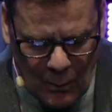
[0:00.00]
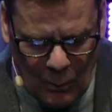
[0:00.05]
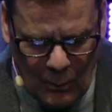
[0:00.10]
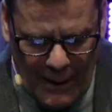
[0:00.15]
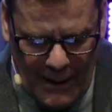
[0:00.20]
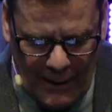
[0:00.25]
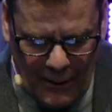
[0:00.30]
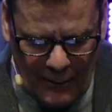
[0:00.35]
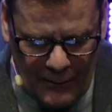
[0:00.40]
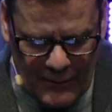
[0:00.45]

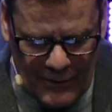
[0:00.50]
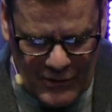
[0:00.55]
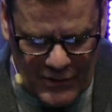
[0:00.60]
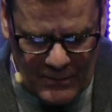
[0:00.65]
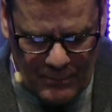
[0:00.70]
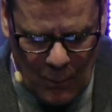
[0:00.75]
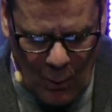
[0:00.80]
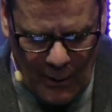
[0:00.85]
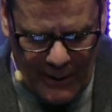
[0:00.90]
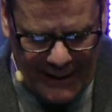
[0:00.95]
Well,
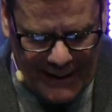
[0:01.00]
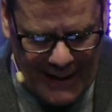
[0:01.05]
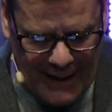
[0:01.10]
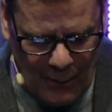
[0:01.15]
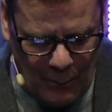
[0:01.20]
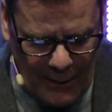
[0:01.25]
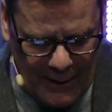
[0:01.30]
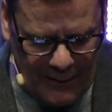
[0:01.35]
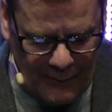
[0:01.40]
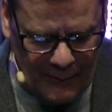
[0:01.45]
this morning I
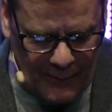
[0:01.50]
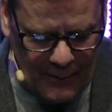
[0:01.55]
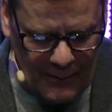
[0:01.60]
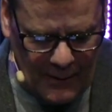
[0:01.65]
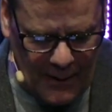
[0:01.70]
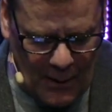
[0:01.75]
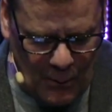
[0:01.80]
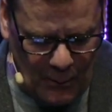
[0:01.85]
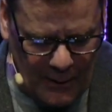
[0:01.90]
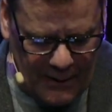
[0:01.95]
want
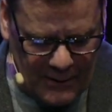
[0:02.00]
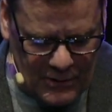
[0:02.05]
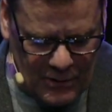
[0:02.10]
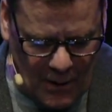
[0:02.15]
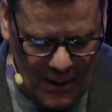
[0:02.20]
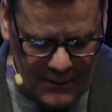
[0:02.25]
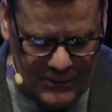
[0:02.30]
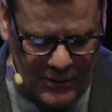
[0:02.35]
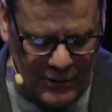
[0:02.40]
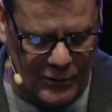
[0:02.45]
to
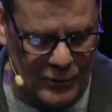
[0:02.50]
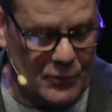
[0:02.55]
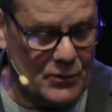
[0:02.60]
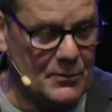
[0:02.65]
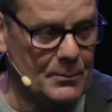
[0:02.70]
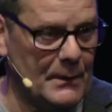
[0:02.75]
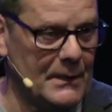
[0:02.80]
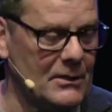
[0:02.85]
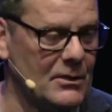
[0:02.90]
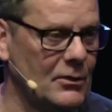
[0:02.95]
talk to you,
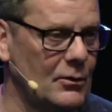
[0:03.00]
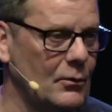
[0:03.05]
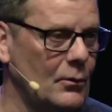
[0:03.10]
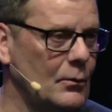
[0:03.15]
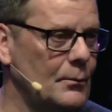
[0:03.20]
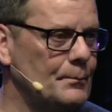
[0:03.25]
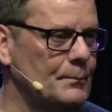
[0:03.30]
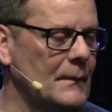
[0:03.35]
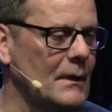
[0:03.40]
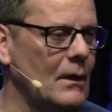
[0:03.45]
speak to
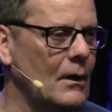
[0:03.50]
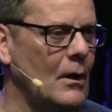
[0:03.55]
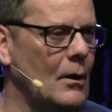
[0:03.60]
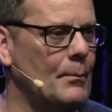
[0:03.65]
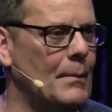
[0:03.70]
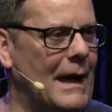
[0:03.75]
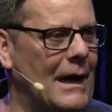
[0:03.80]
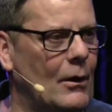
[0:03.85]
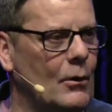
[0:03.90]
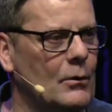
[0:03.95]
you
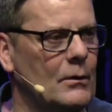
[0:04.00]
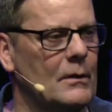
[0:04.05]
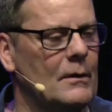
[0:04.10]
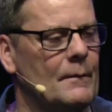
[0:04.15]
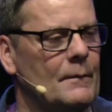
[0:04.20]
about